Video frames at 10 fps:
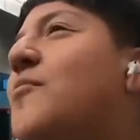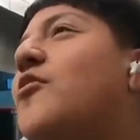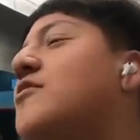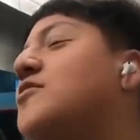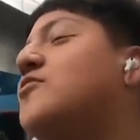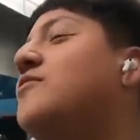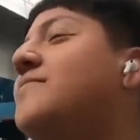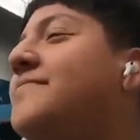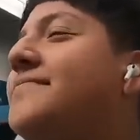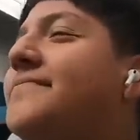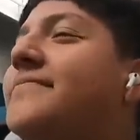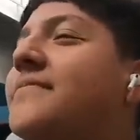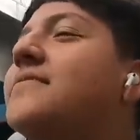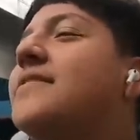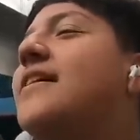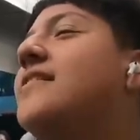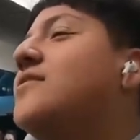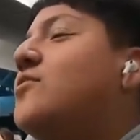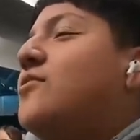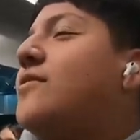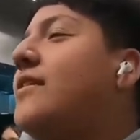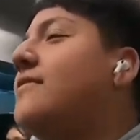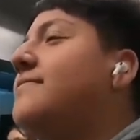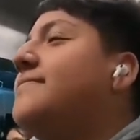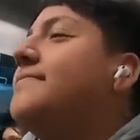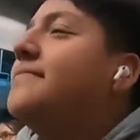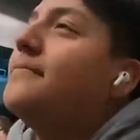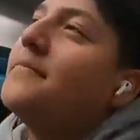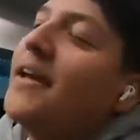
more school. Oh, Staying in school right now. That's